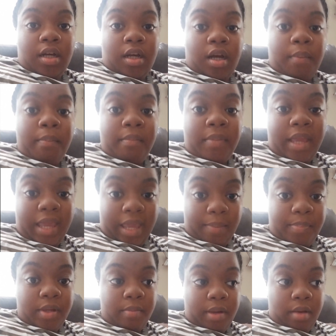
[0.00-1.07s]
I'm
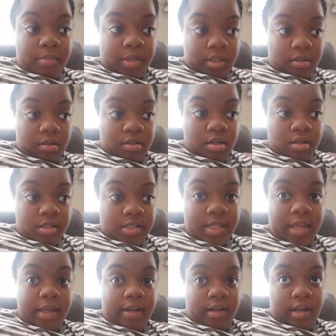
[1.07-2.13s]
happy about being on the other
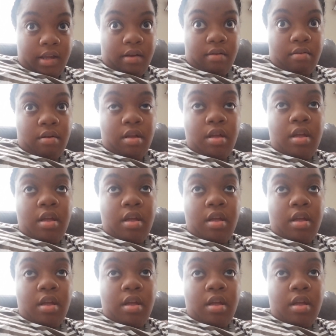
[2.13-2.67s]
side now.